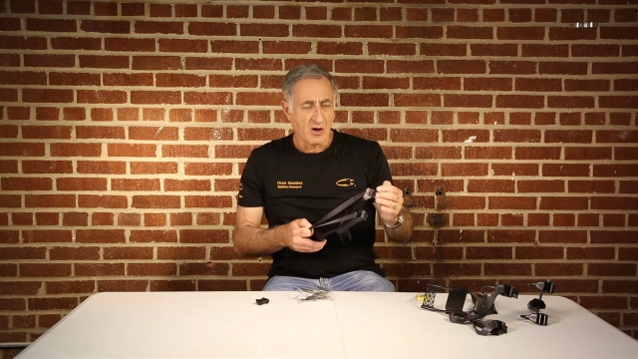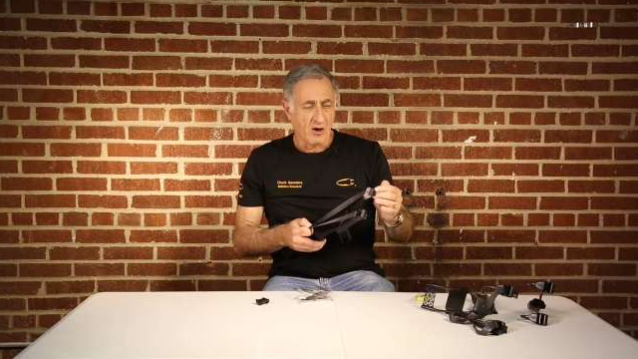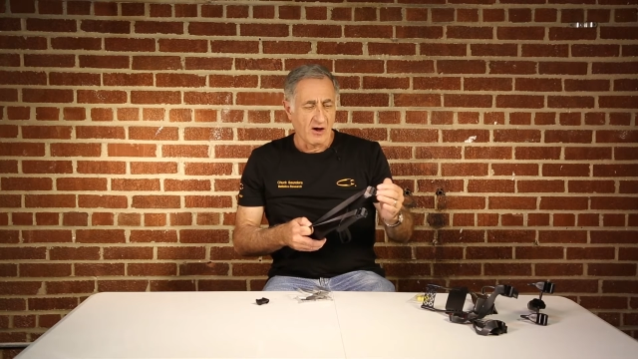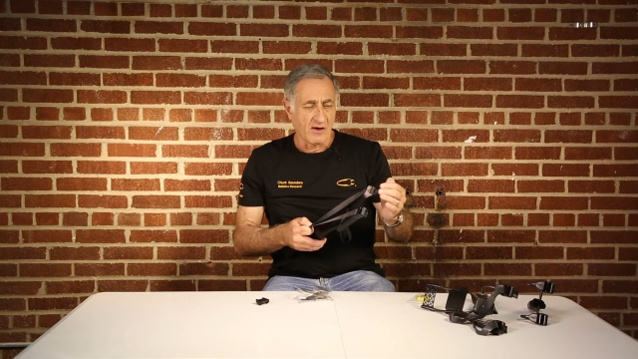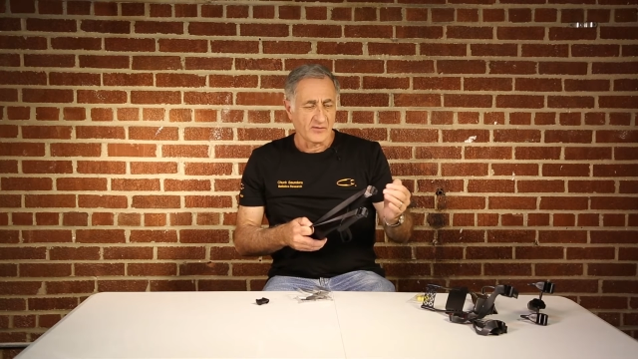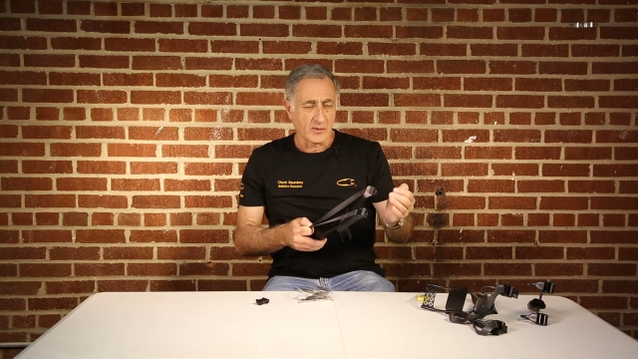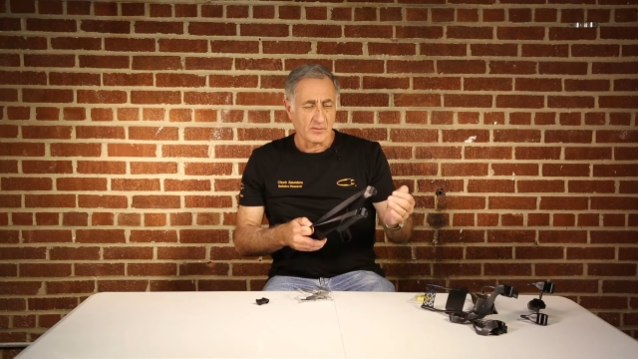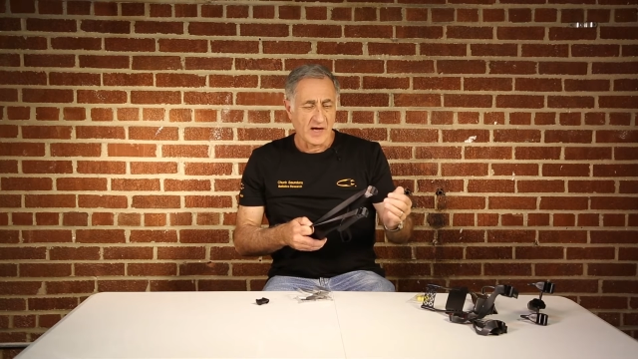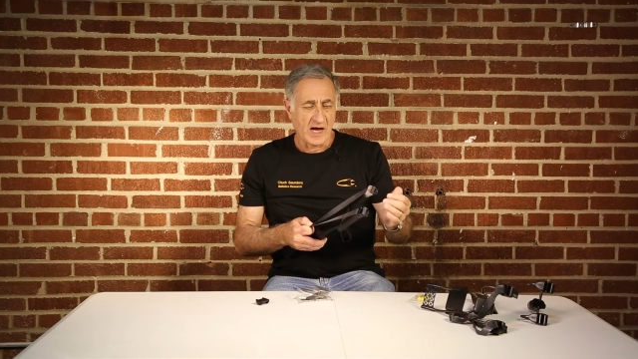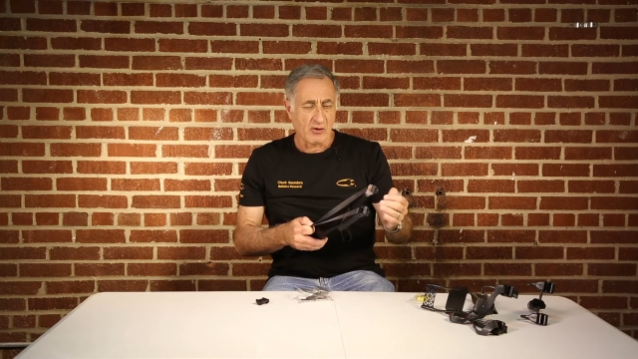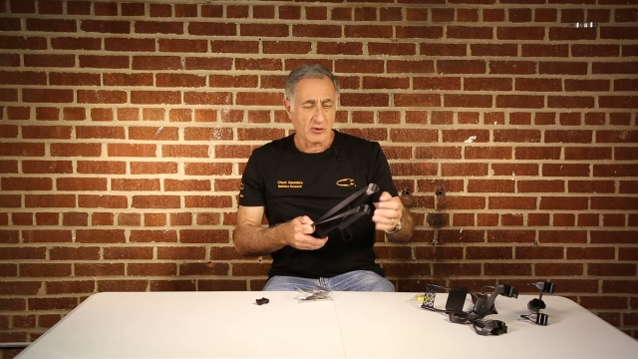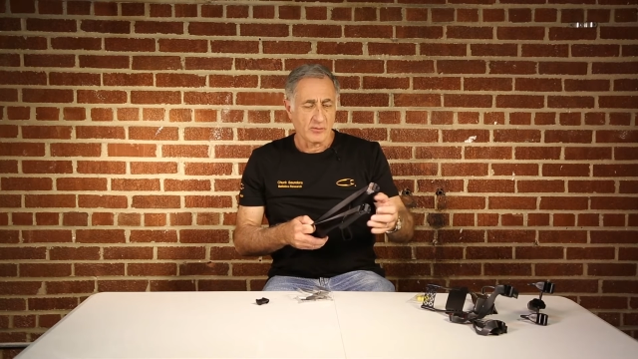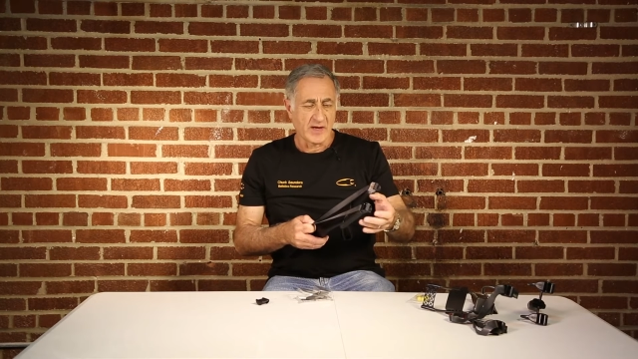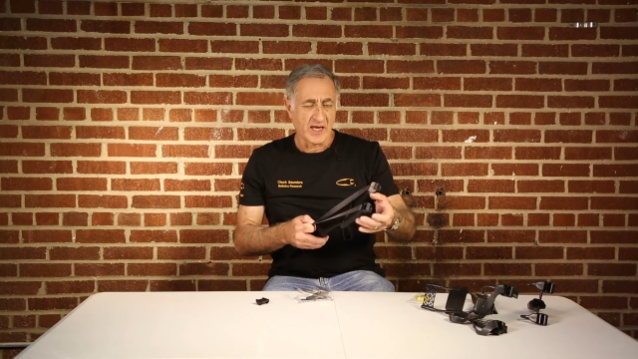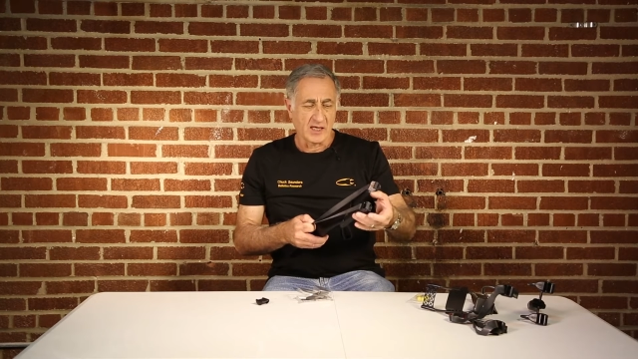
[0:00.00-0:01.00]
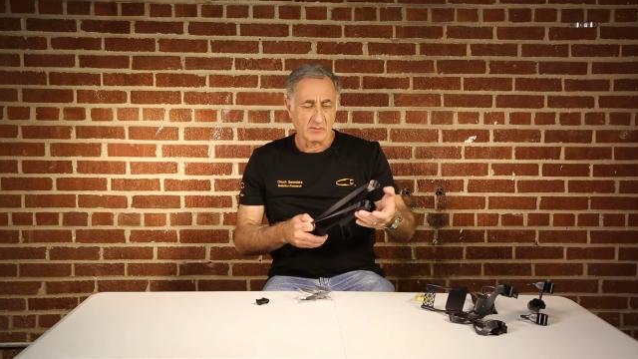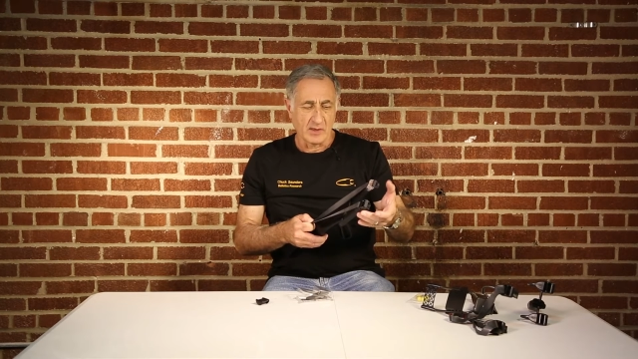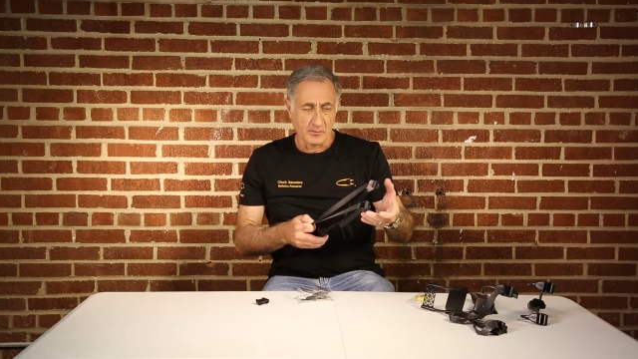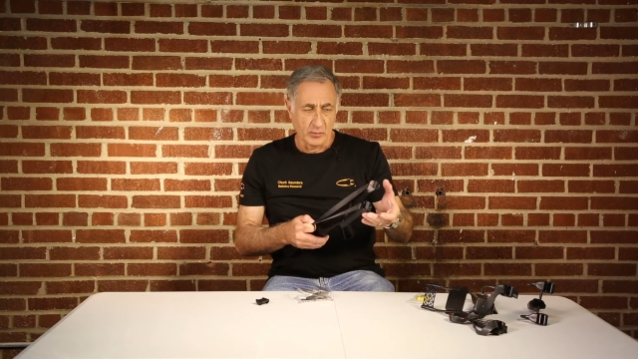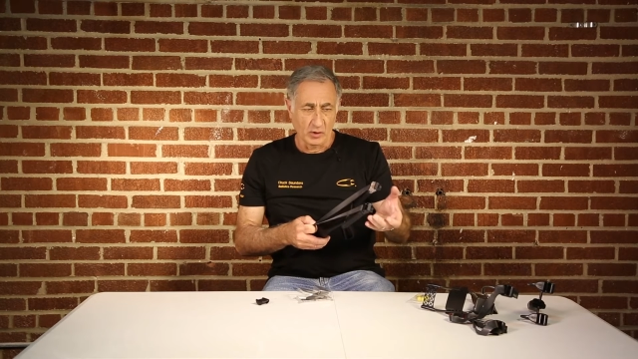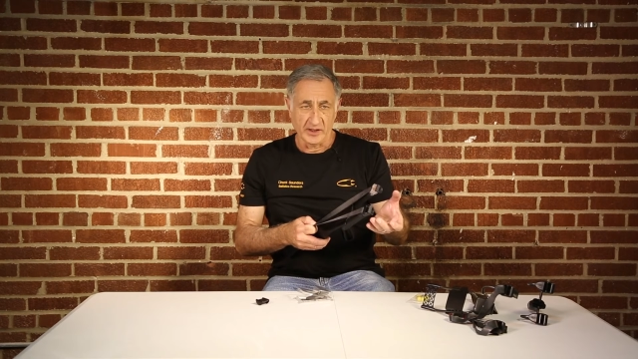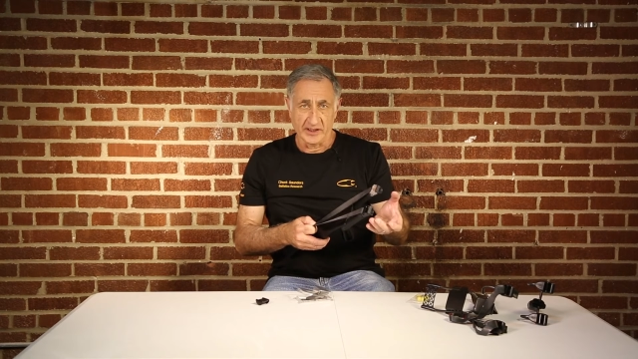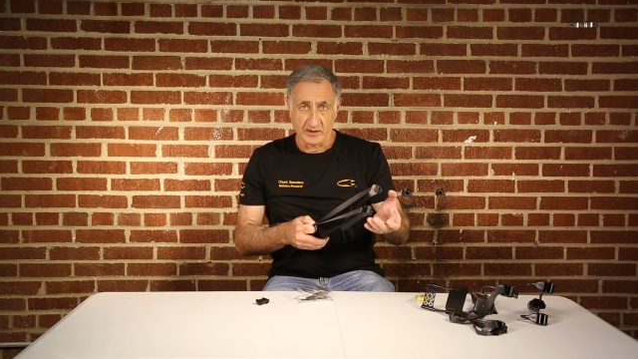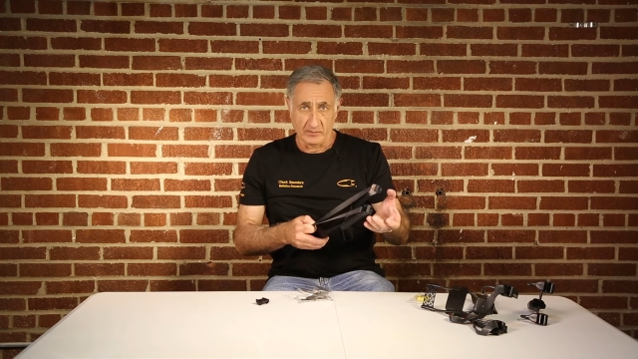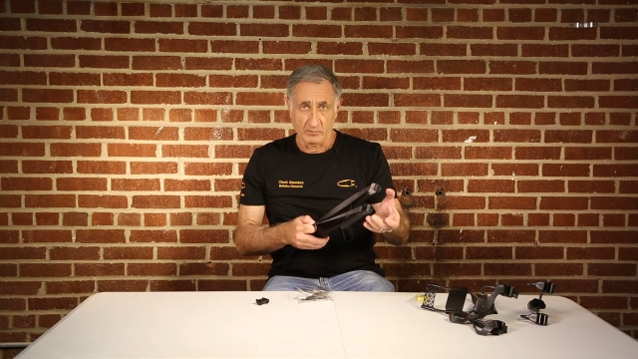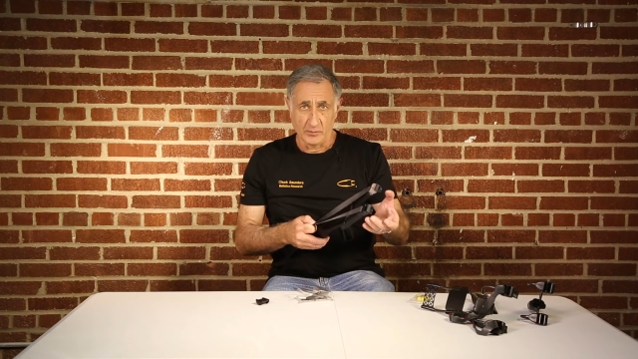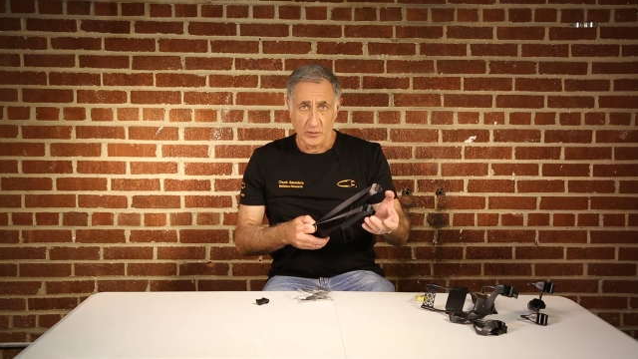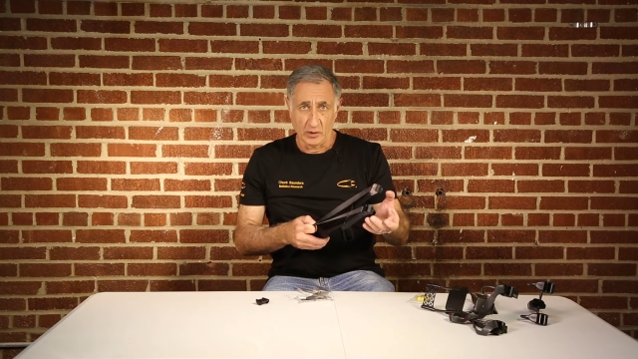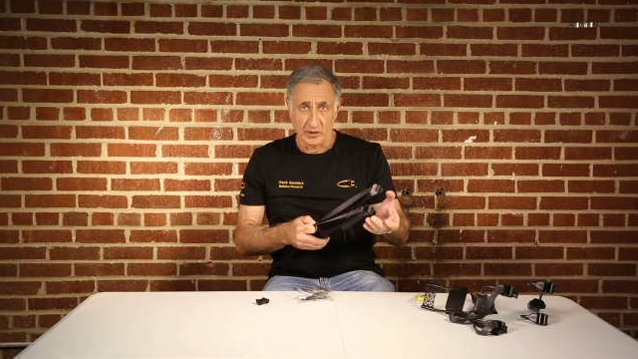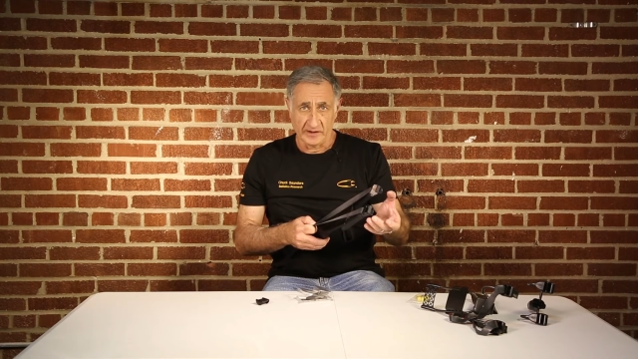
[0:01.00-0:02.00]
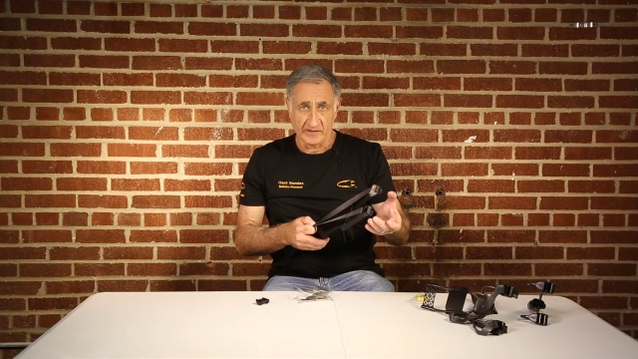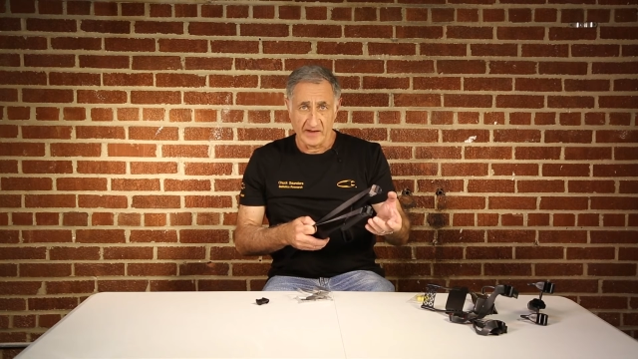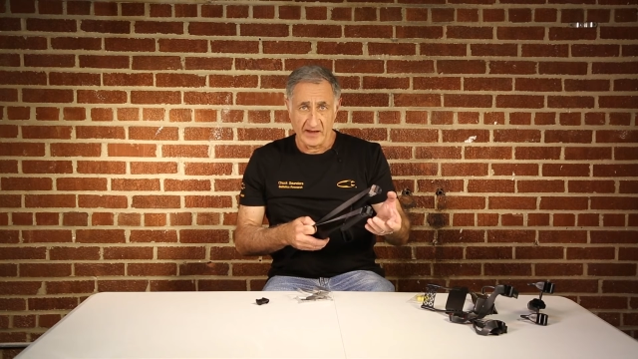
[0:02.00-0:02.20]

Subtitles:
off the power band by pulling